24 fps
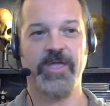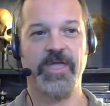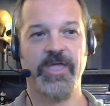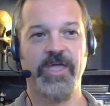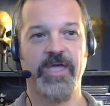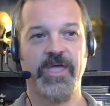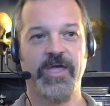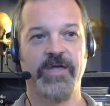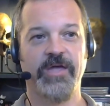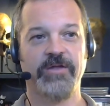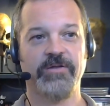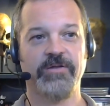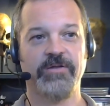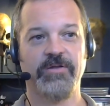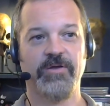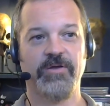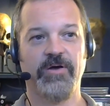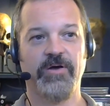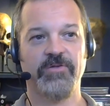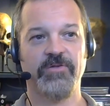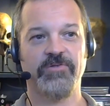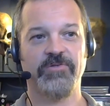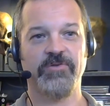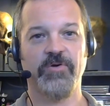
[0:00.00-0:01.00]
and
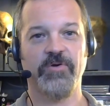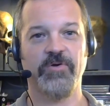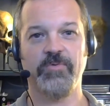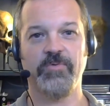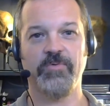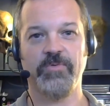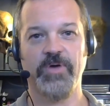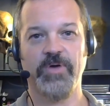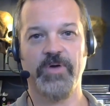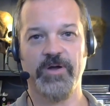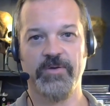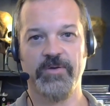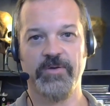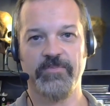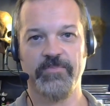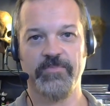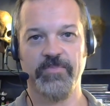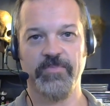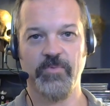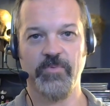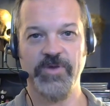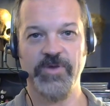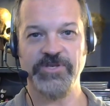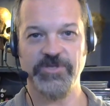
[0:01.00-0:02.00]
also
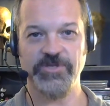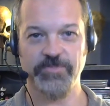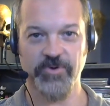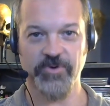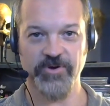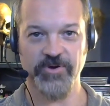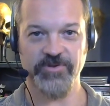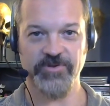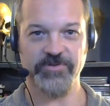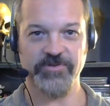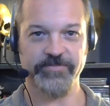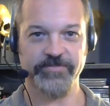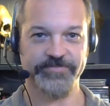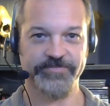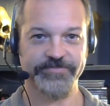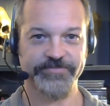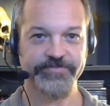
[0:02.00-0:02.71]
Ouija boards.